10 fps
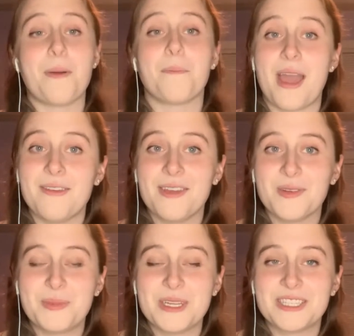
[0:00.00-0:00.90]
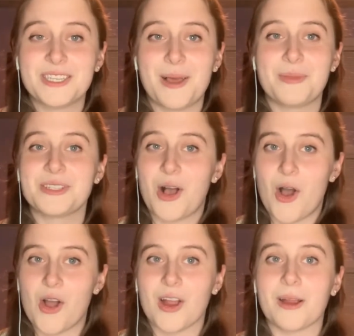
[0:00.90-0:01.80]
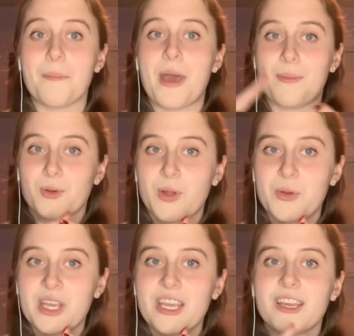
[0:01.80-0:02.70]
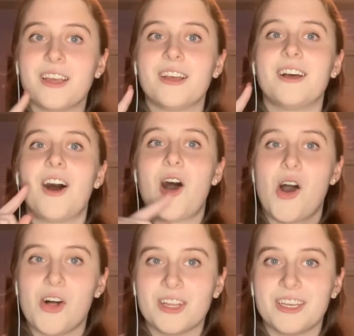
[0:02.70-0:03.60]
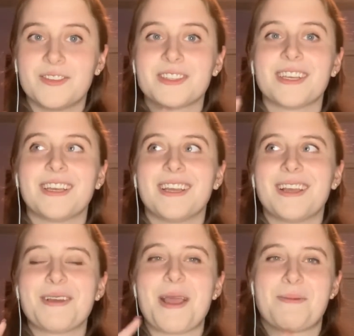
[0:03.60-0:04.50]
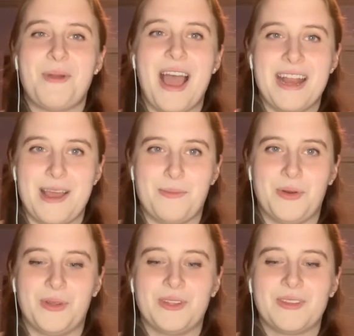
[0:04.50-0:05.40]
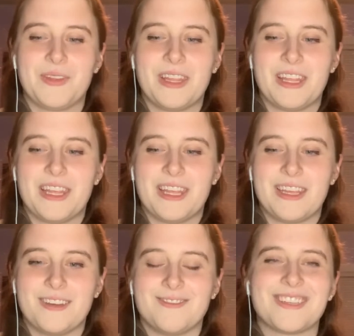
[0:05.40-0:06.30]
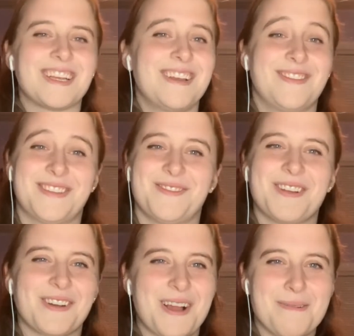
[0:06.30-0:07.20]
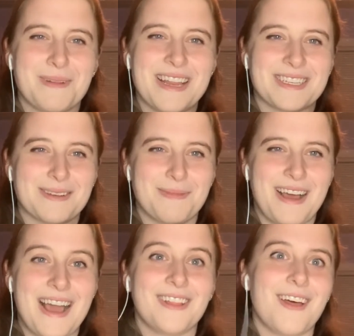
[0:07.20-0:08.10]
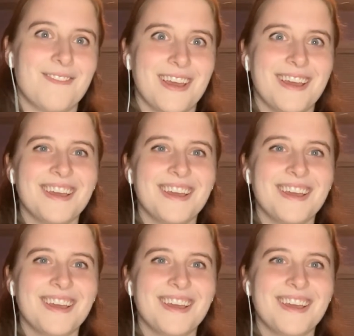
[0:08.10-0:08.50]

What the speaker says: My favorite pizza toppings are pepperoni, olives, and pineapple, which I know is a weird combination, but I love it.